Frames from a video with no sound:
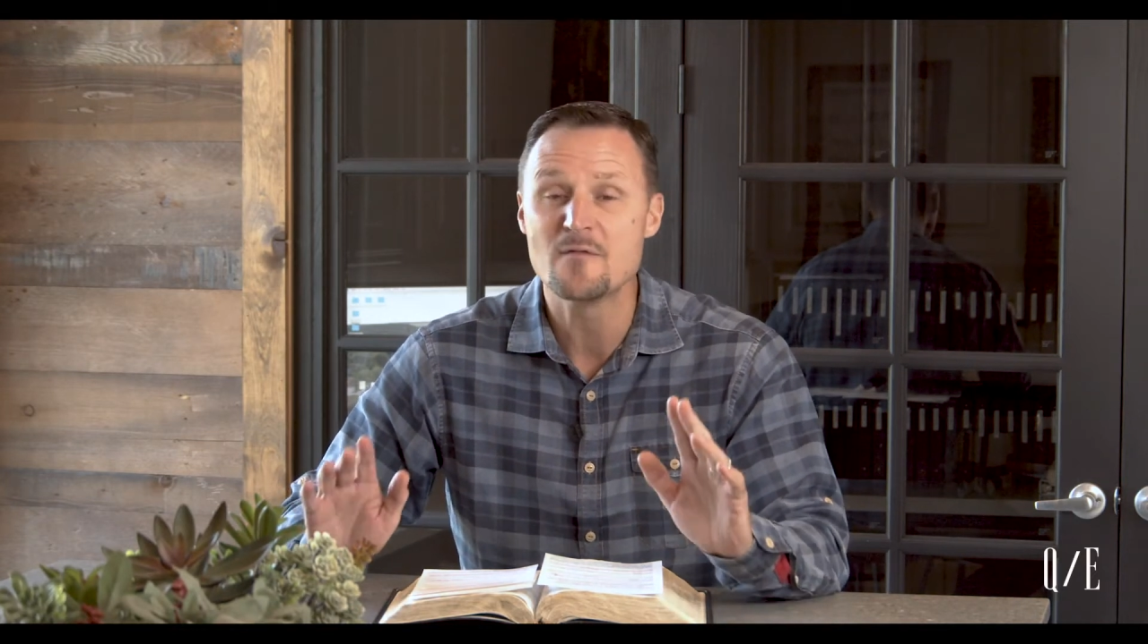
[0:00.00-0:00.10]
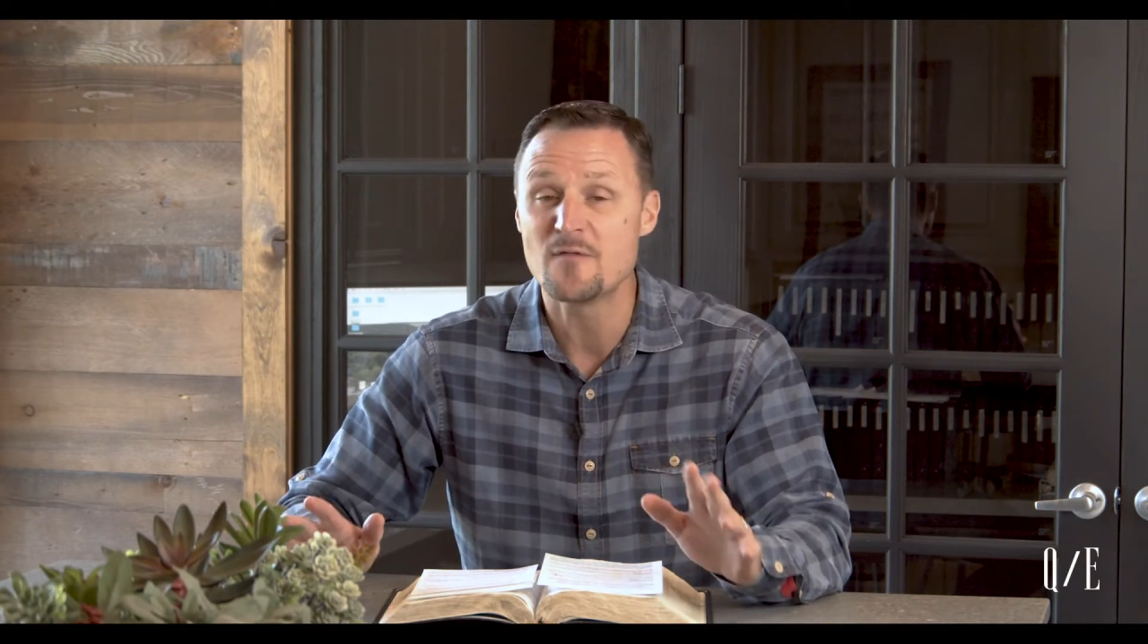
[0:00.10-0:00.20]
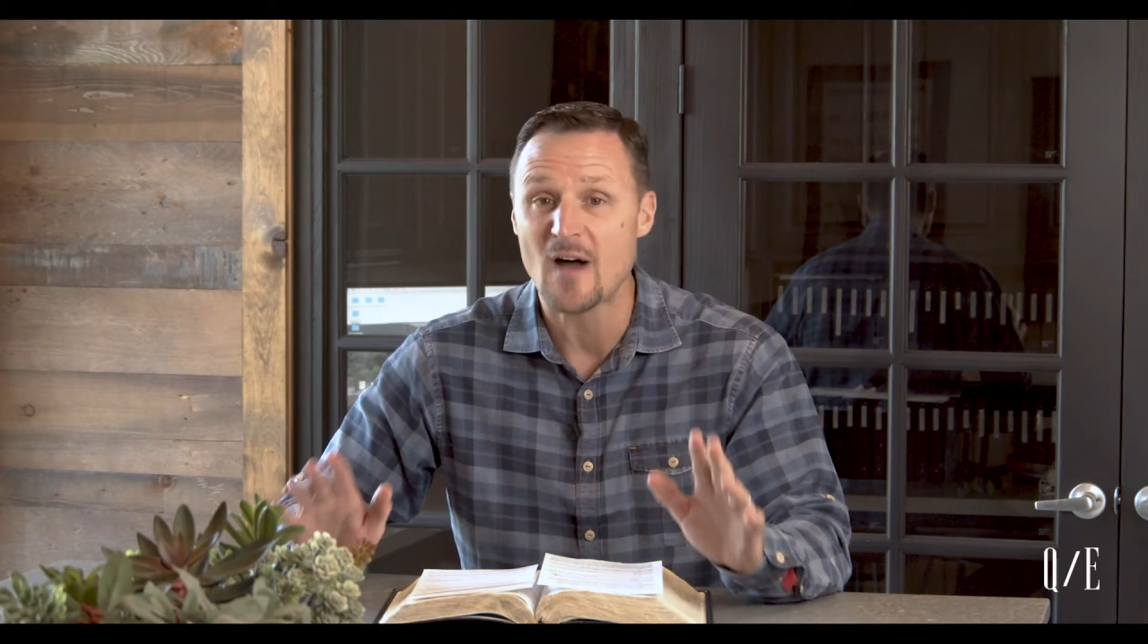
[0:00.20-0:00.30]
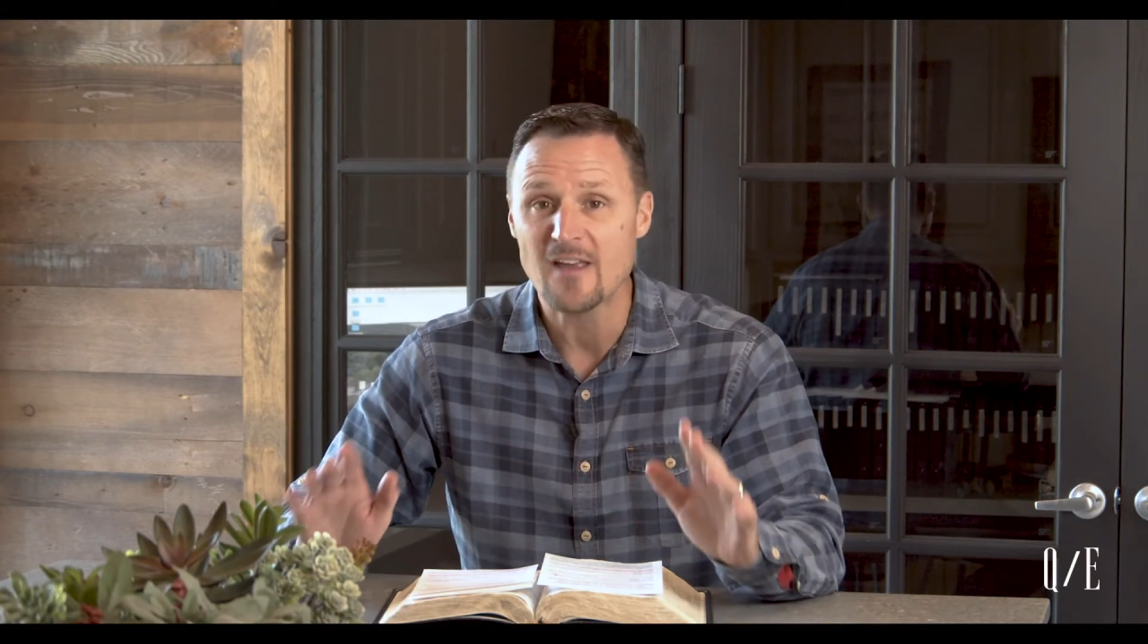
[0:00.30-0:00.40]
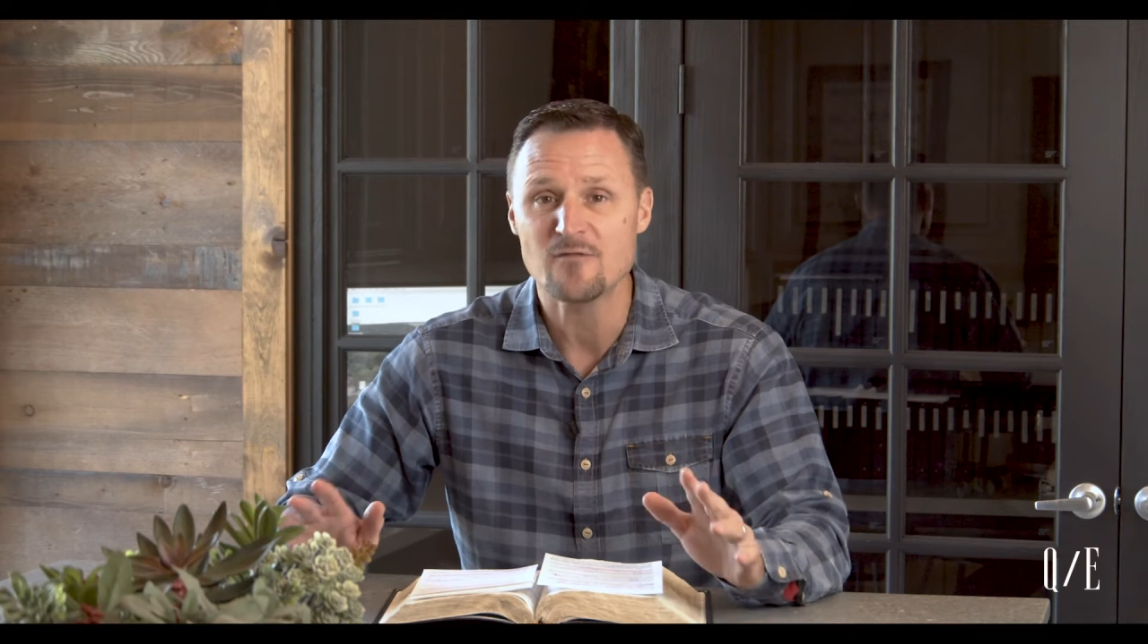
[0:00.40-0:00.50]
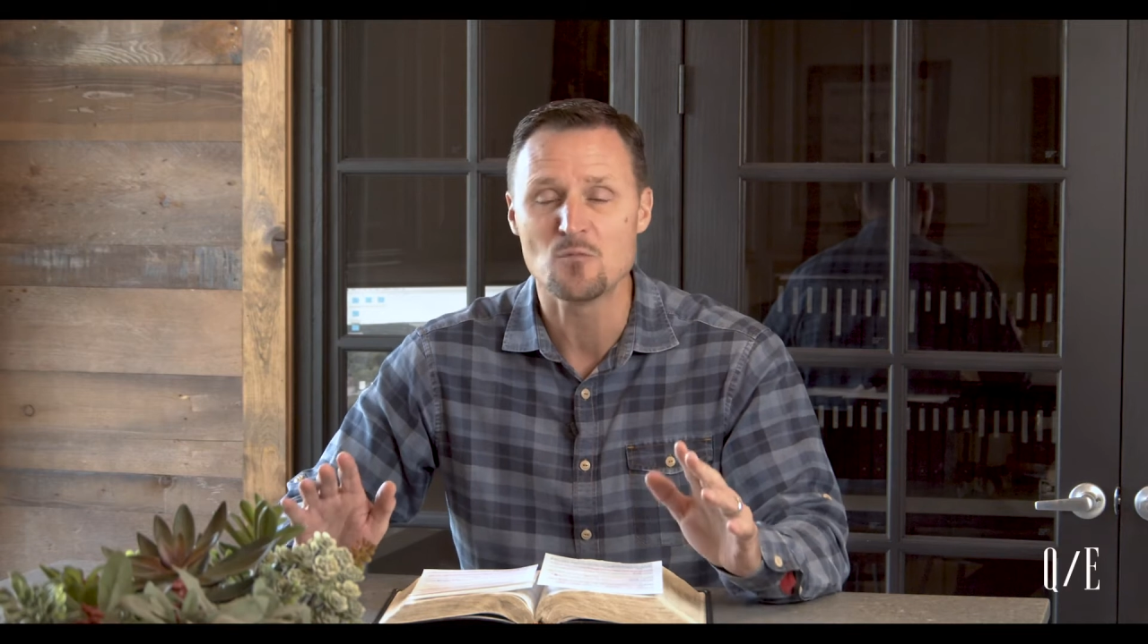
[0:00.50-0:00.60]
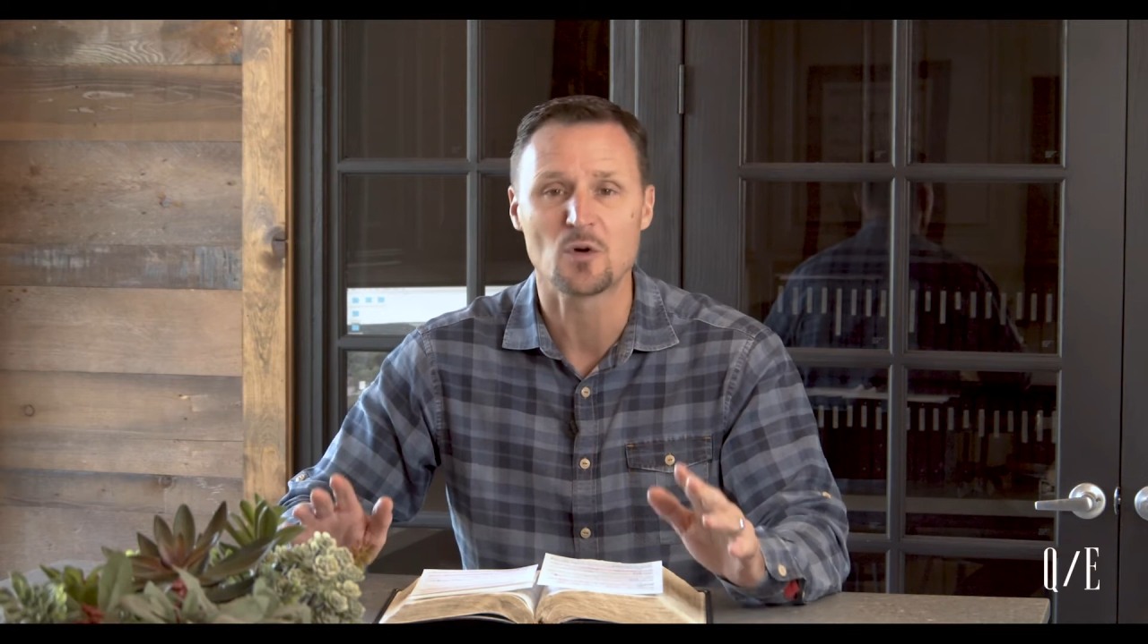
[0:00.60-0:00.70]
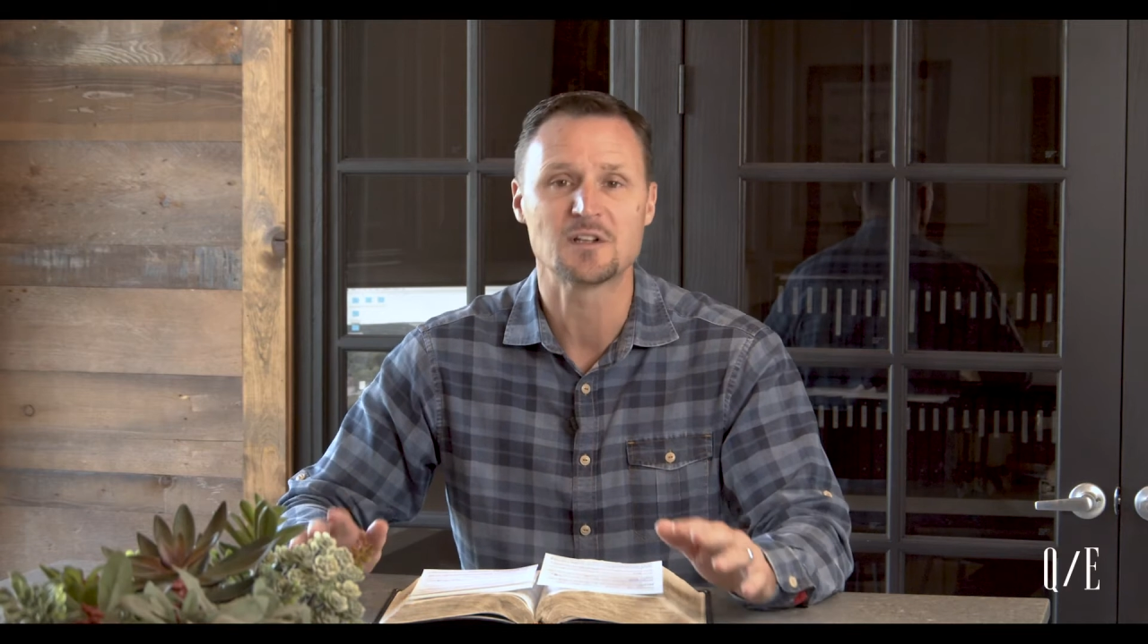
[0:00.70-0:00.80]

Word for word: 5 more